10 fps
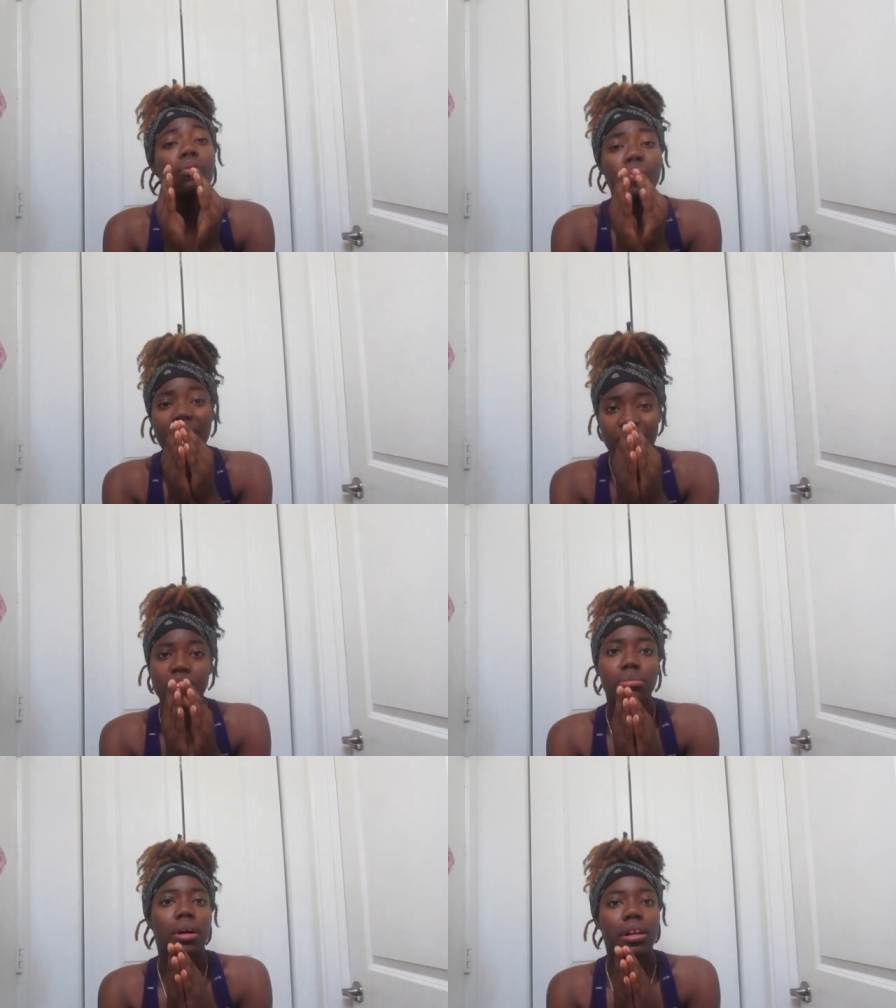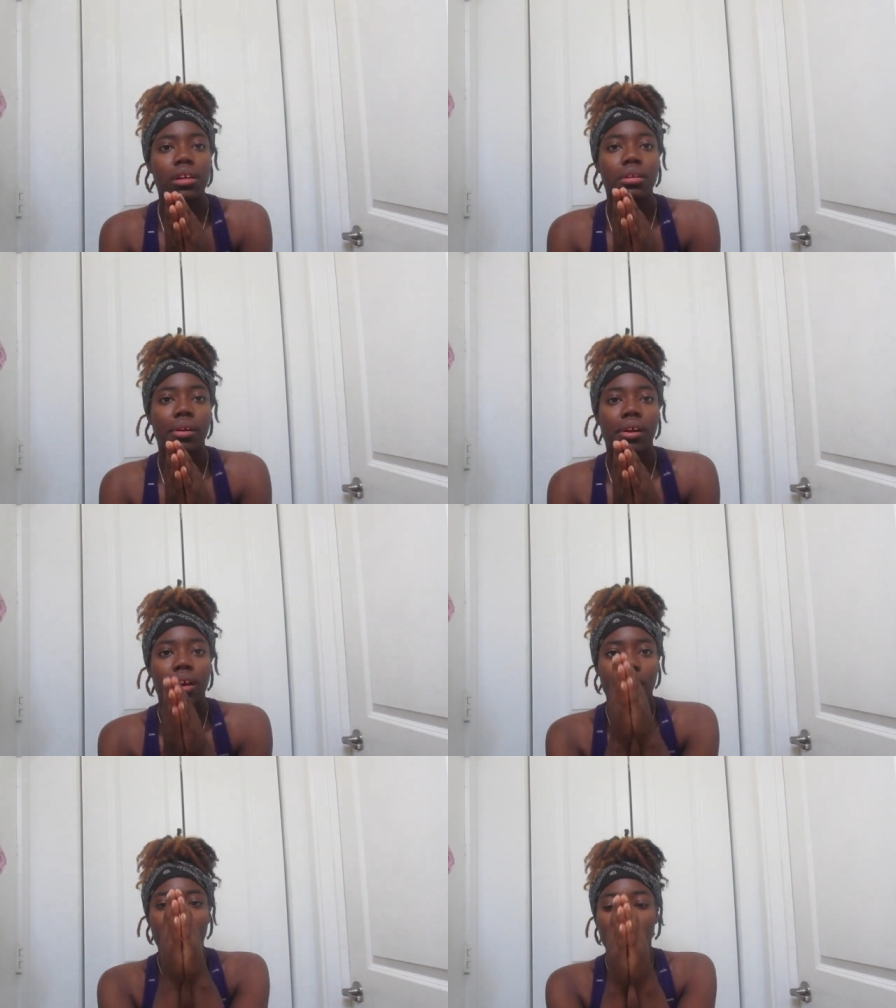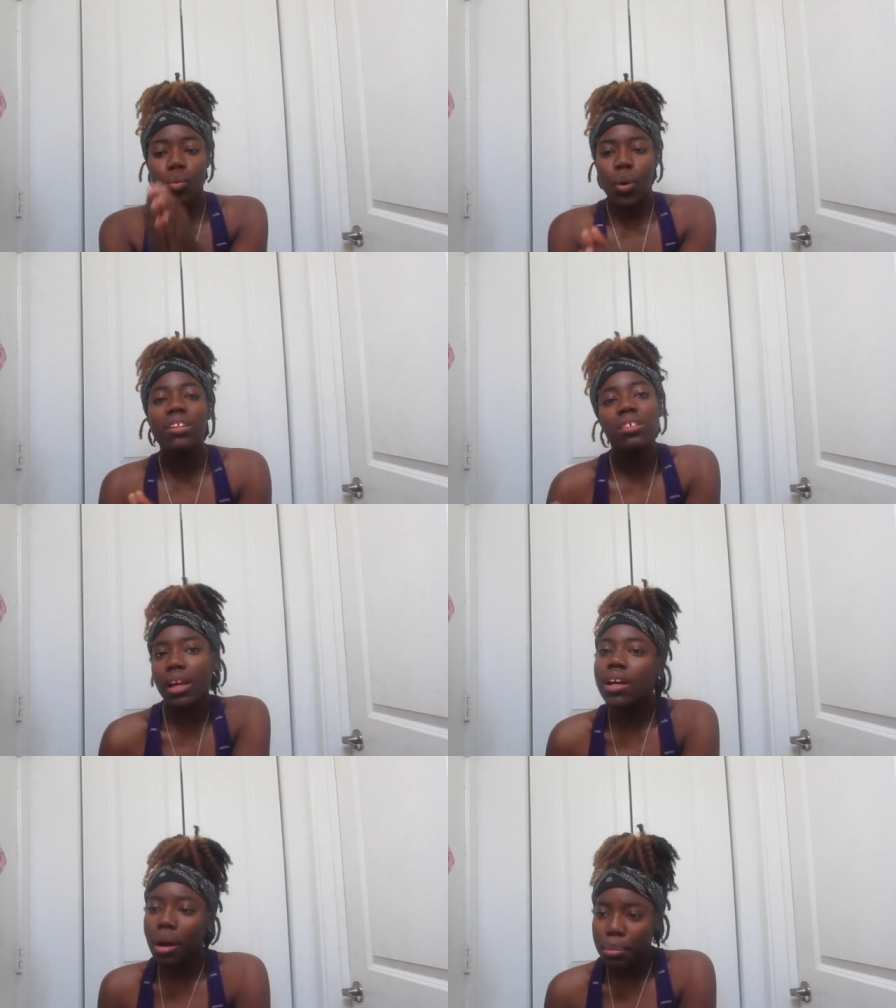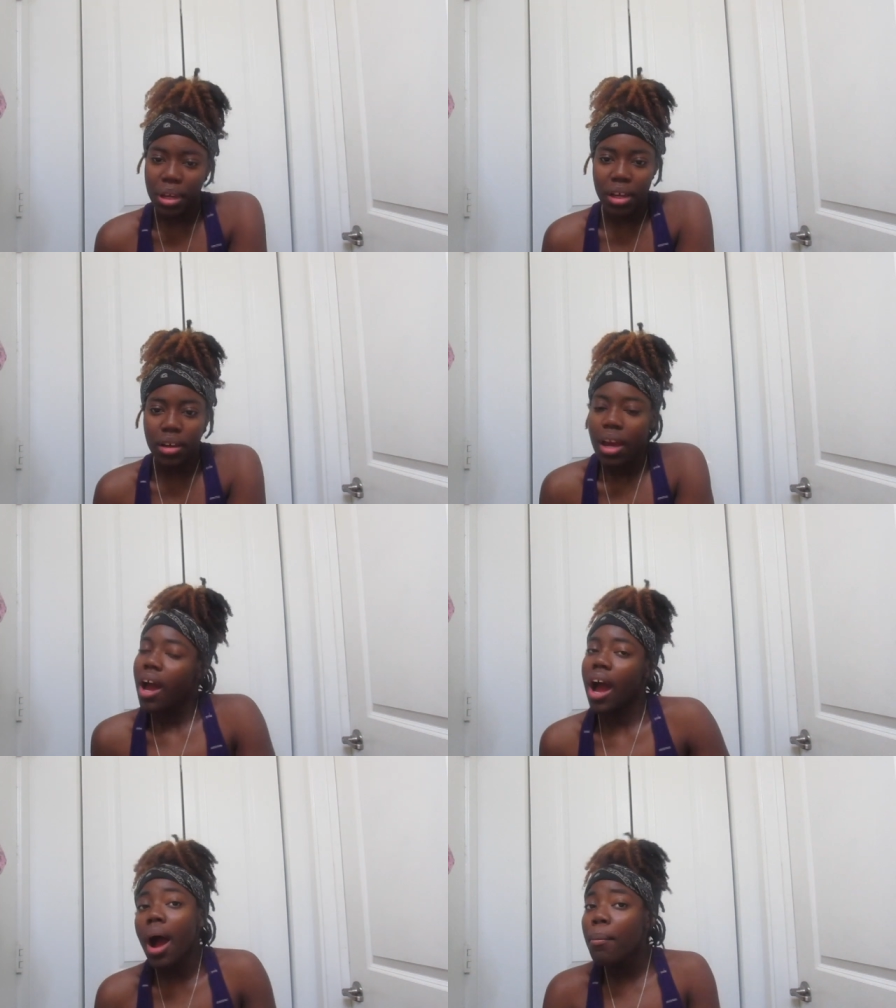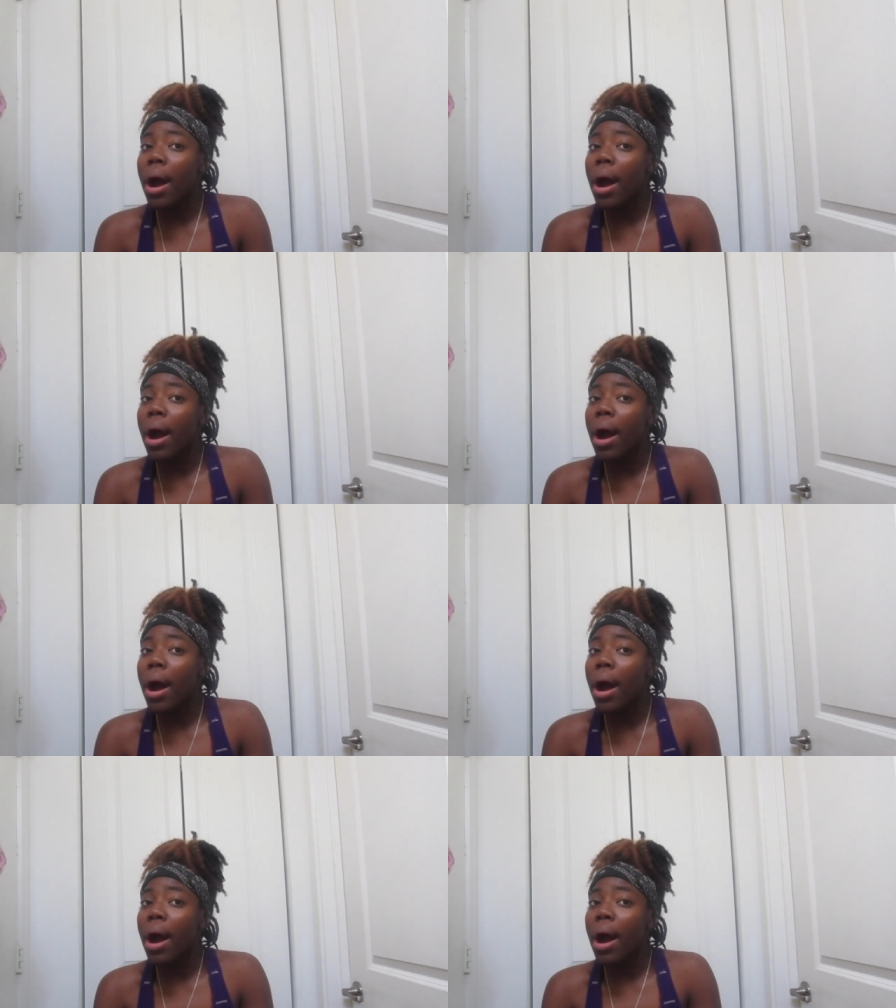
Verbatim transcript: fire somebody wait till they come in I'm,